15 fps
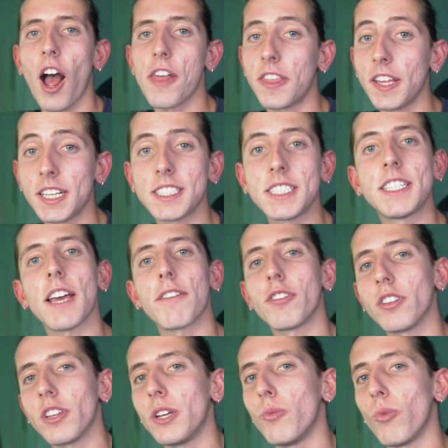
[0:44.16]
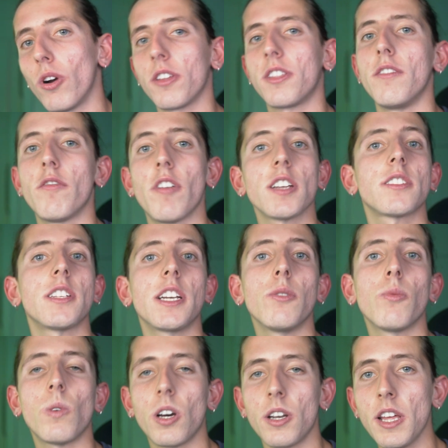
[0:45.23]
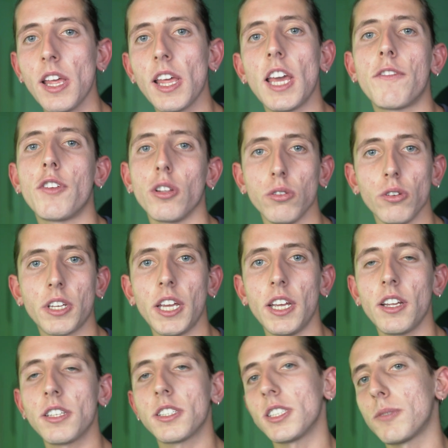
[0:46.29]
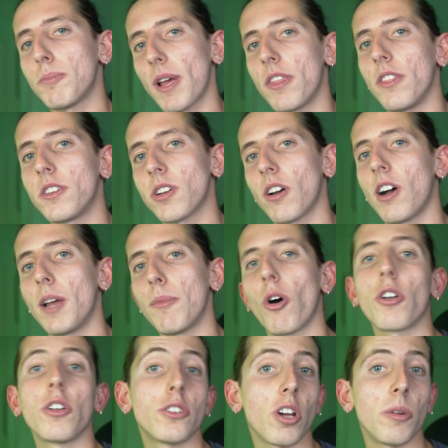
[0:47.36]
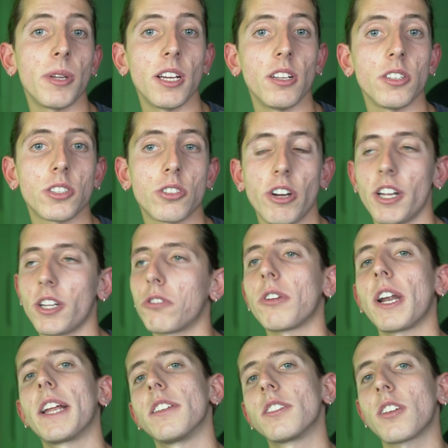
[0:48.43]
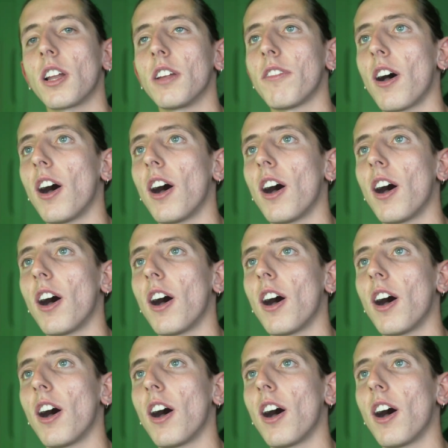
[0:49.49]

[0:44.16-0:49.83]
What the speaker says: I think it's definitely worth investing in one if you're looking to spend the time on Adobe Illustrator creating this kind of